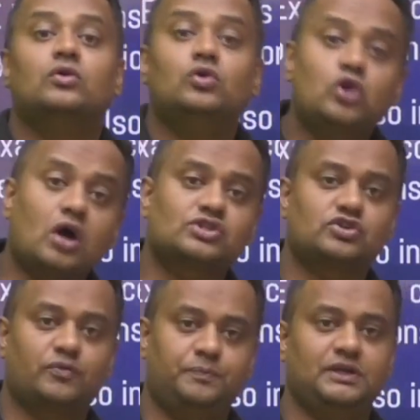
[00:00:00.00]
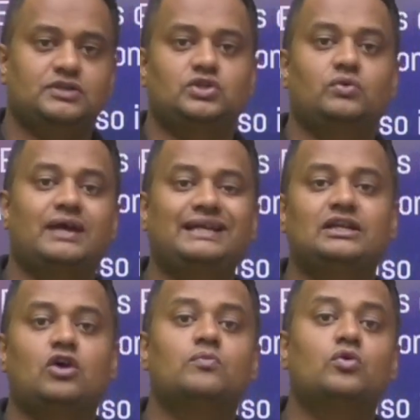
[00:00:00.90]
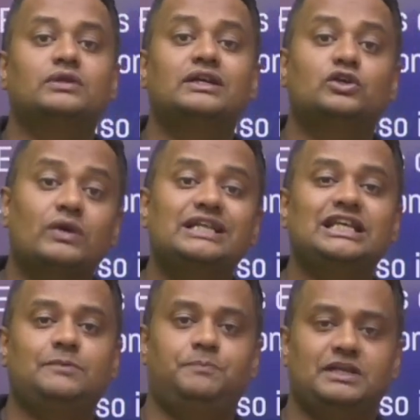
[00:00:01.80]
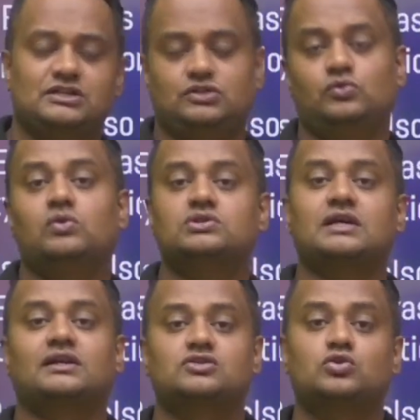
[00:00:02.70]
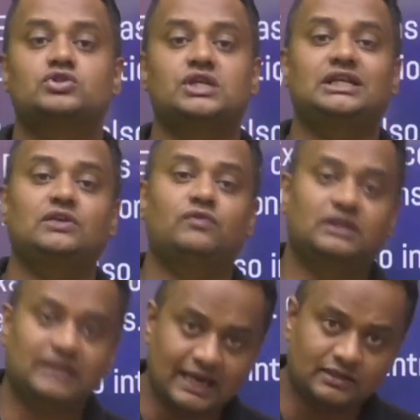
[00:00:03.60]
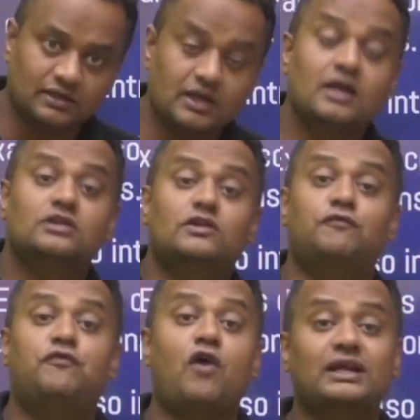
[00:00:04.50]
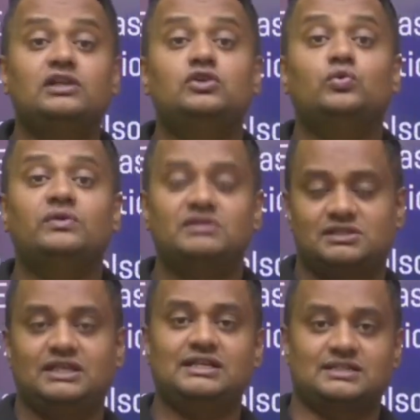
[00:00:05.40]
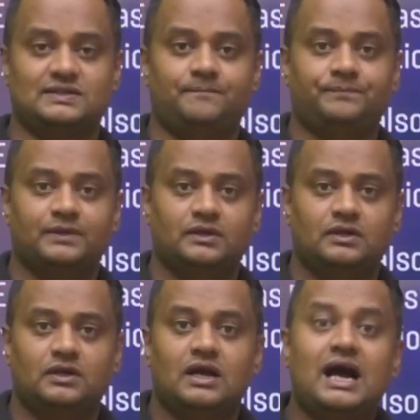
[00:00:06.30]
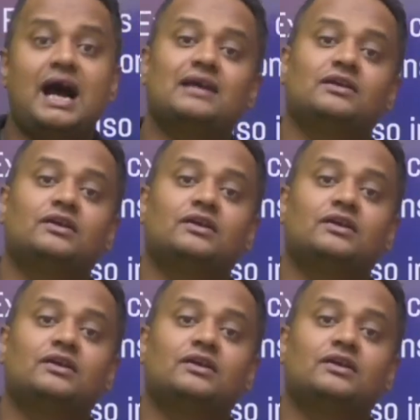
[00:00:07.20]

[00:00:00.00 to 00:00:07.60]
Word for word: lots of PSU right now, more than 20 PSUs are associated with gate. The foreign universities are